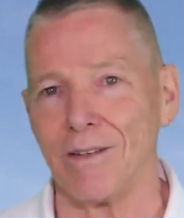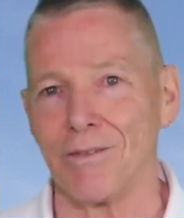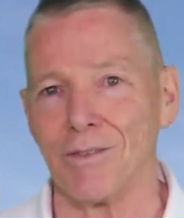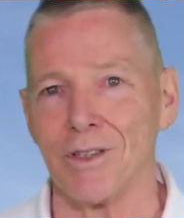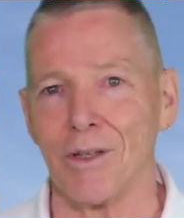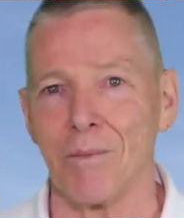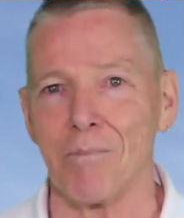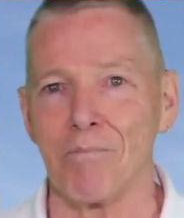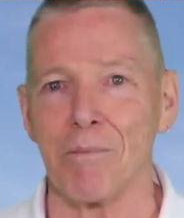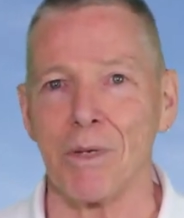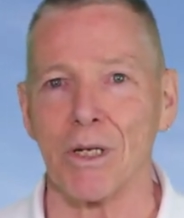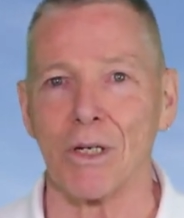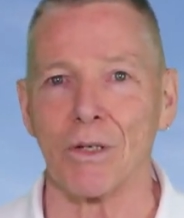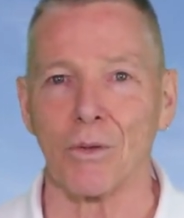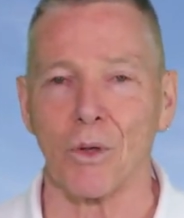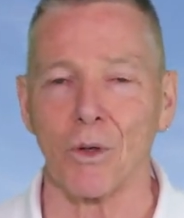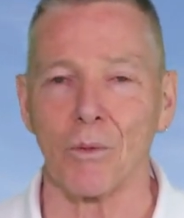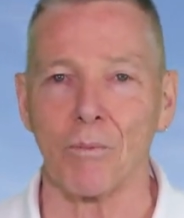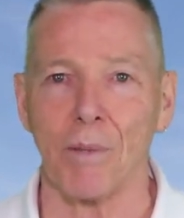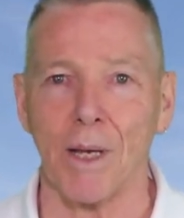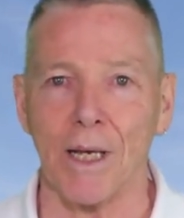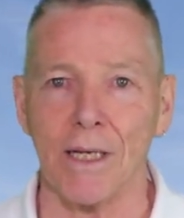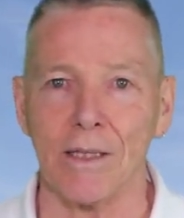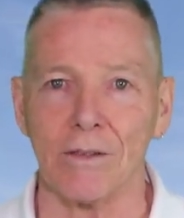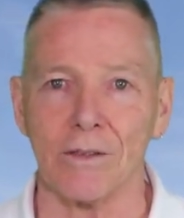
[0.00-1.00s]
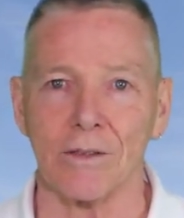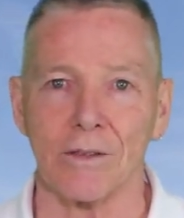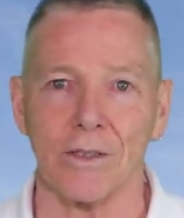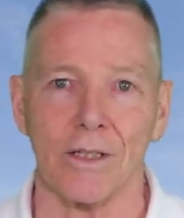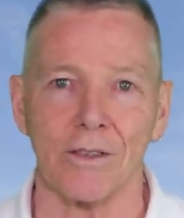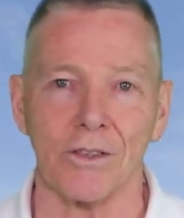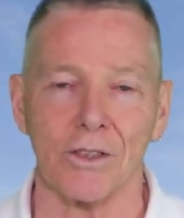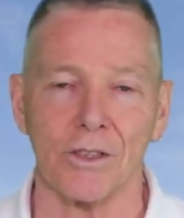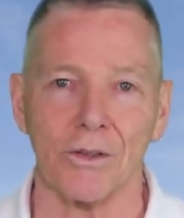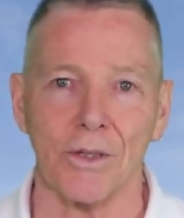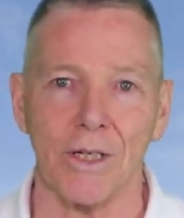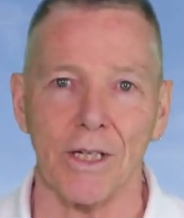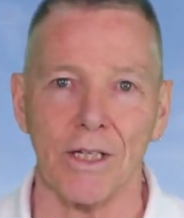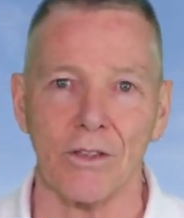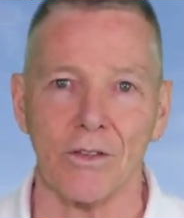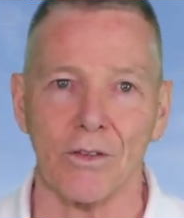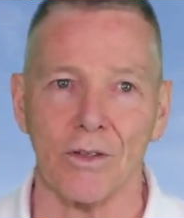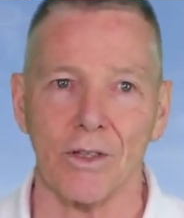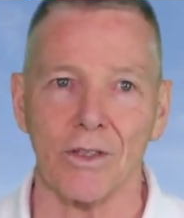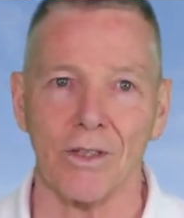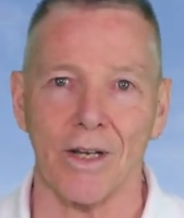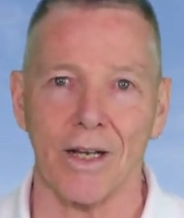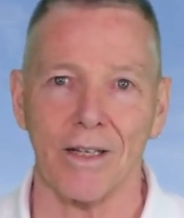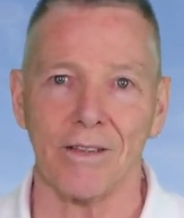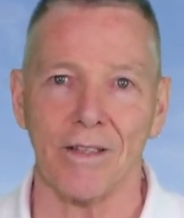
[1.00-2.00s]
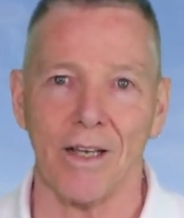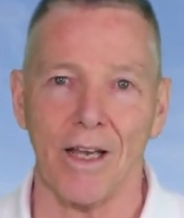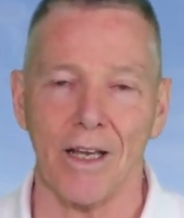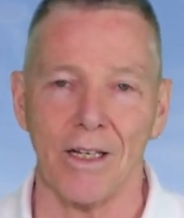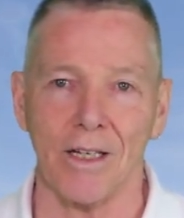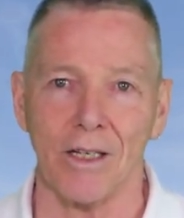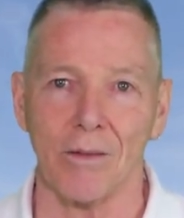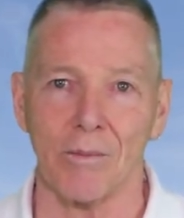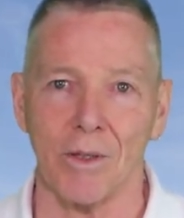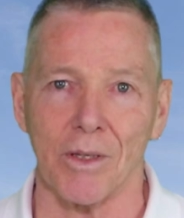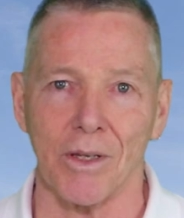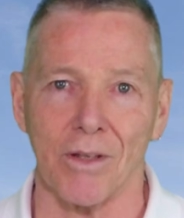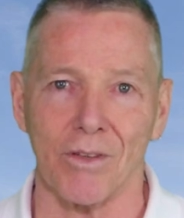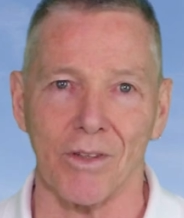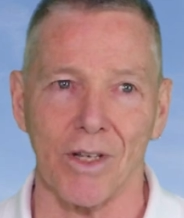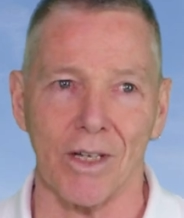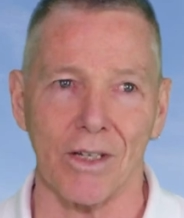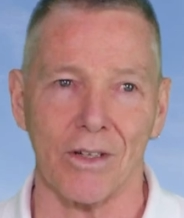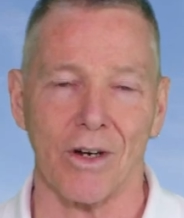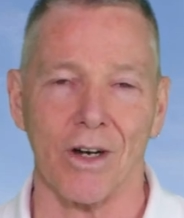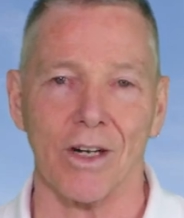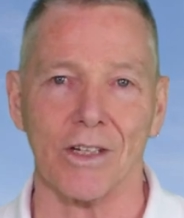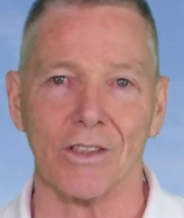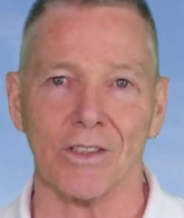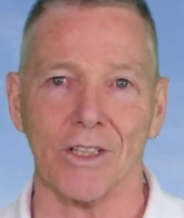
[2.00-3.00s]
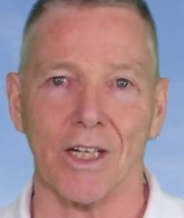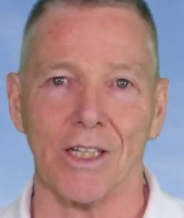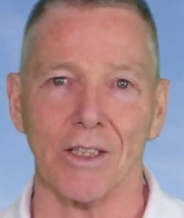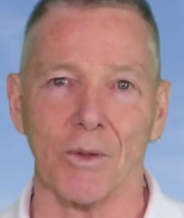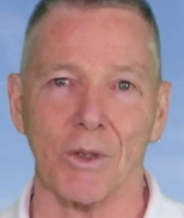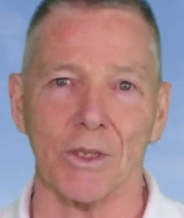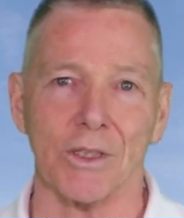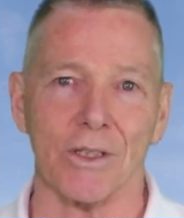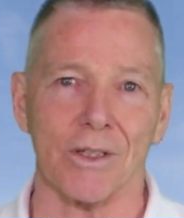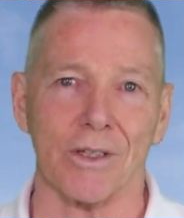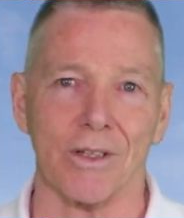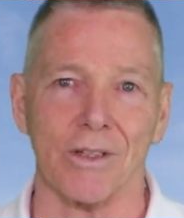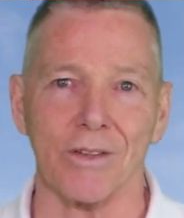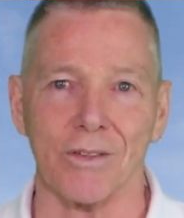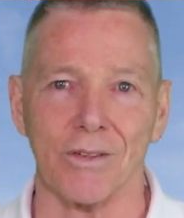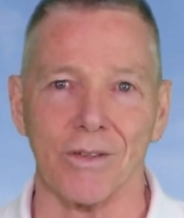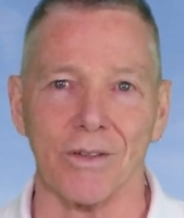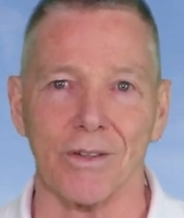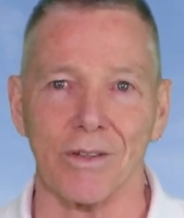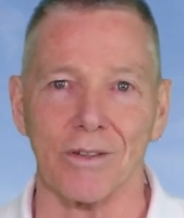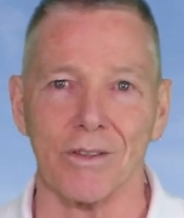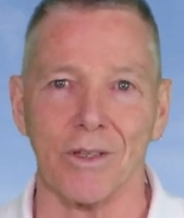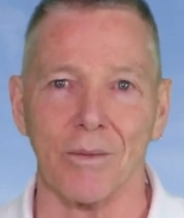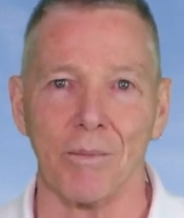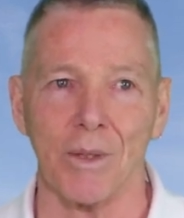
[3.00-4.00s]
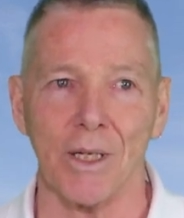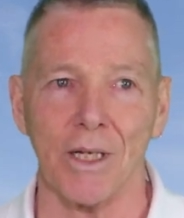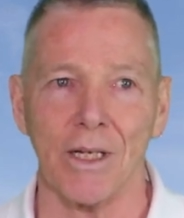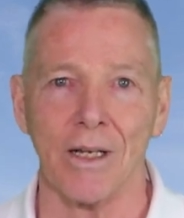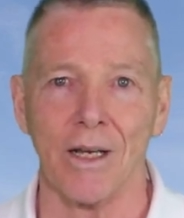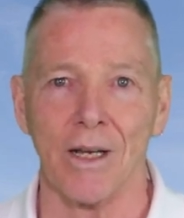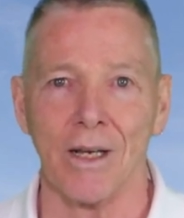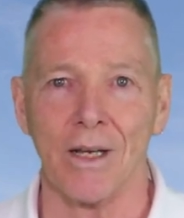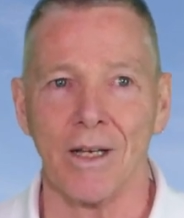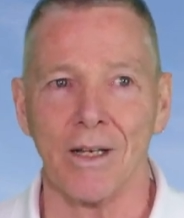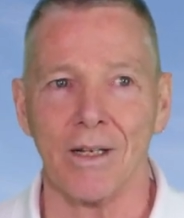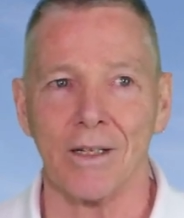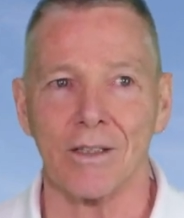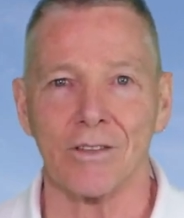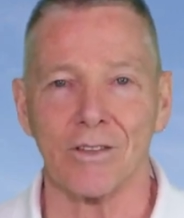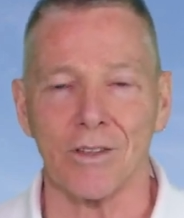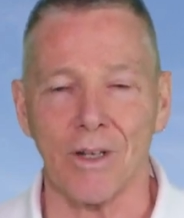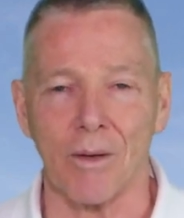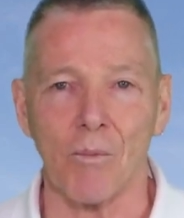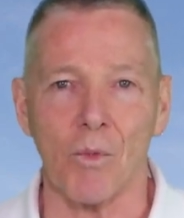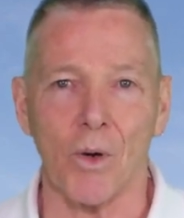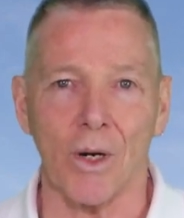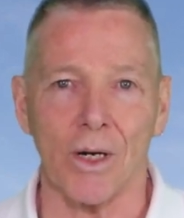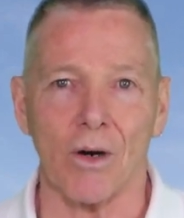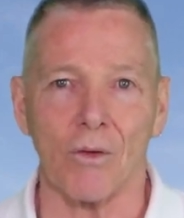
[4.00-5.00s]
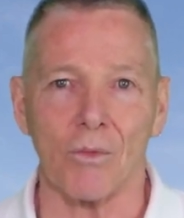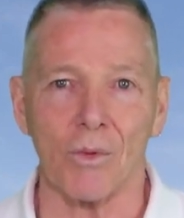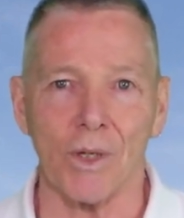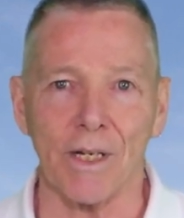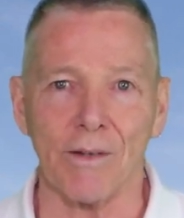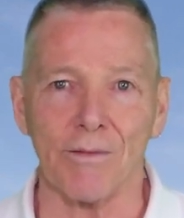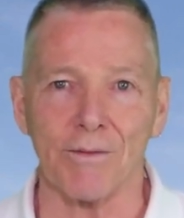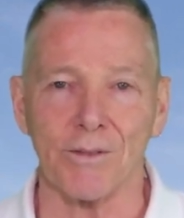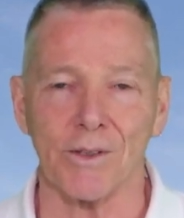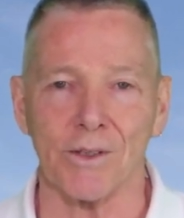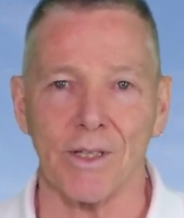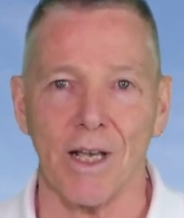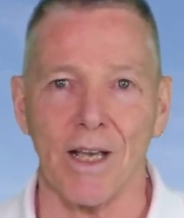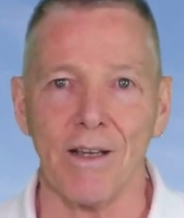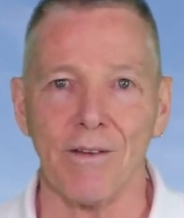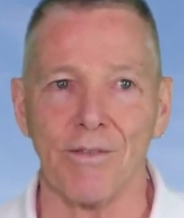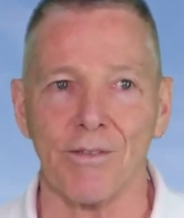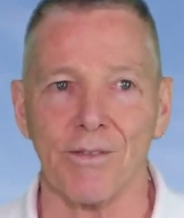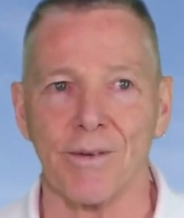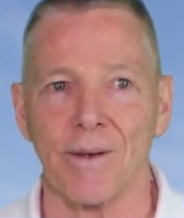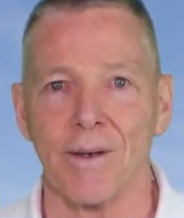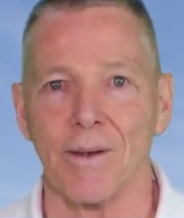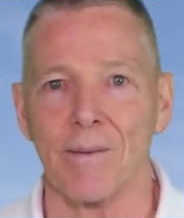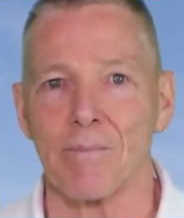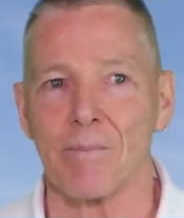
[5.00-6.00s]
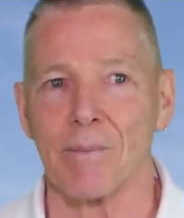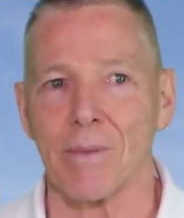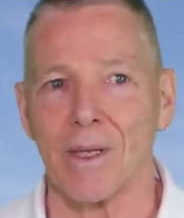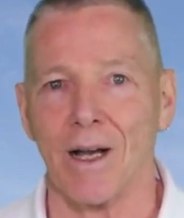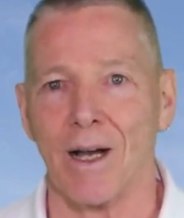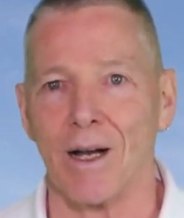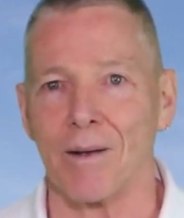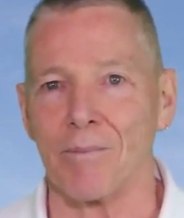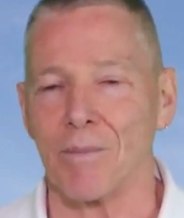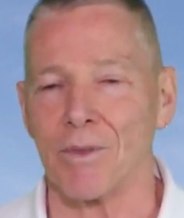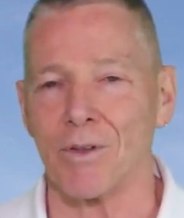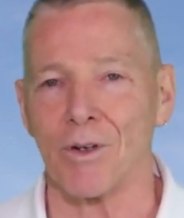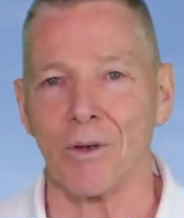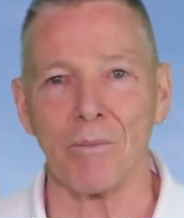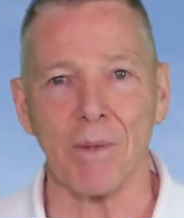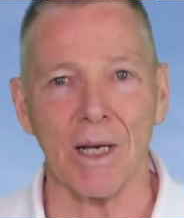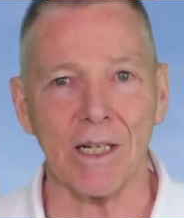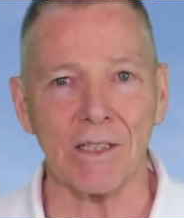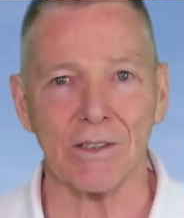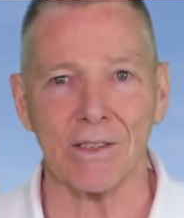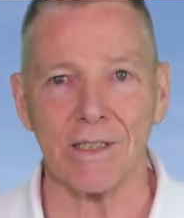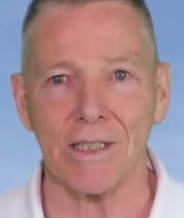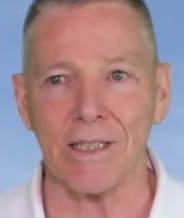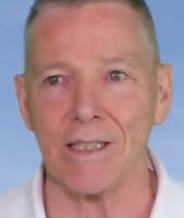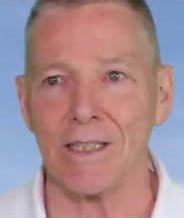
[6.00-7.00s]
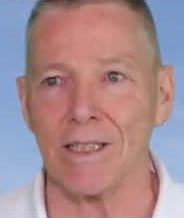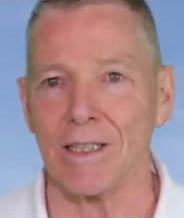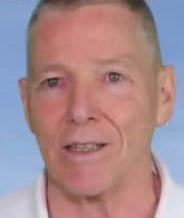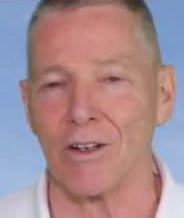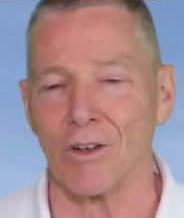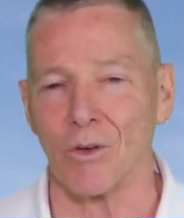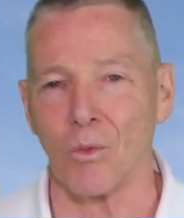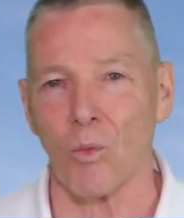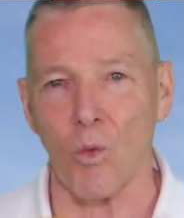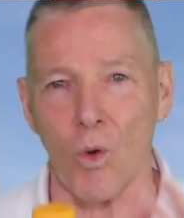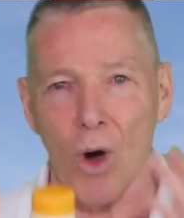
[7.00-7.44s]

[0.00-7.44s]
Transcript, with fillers: Even the mineral based sunscreens, the titanium and the zinc oxide, which are considered to be somewhat reef safe, um, they're messy, they're